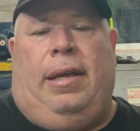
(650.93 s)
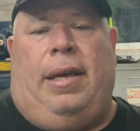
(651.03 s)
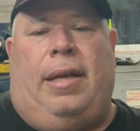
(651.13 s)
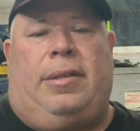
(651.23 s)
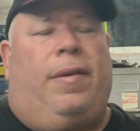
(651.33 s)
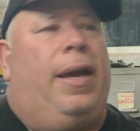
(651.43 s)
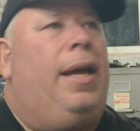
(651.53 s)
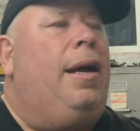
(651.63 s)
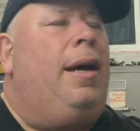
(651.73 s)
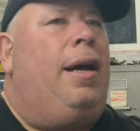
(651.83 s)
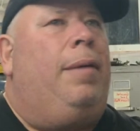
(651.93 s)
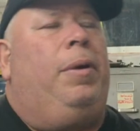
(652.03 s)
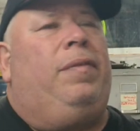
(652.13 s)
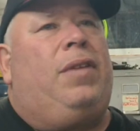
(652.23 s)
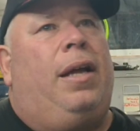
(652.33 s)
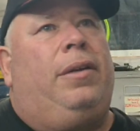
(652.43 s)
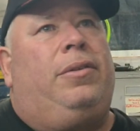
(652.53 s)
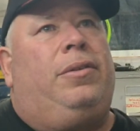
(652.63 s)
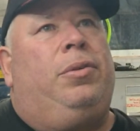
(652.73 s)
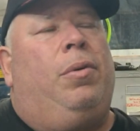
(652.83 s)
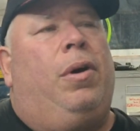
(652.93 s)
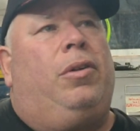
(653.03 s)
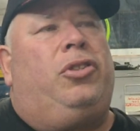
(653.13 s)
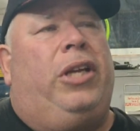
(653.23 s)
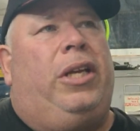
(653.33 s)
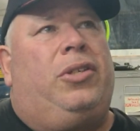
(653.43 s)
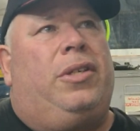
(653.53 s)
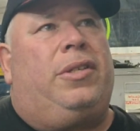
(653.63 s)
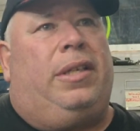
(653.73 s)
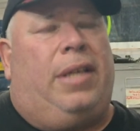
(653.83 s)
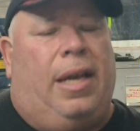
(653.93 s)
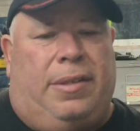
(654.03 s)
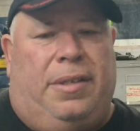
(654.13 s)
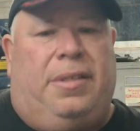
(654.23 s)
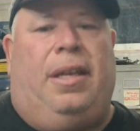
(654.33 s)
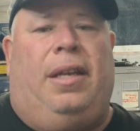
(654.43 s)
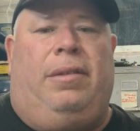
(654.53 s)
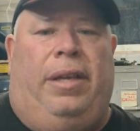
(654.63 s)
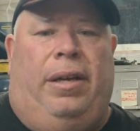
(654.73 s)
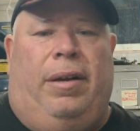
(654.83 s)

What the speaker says: Yes, Grant. We've done 2 oil changes, and yes, it's getting cleaner.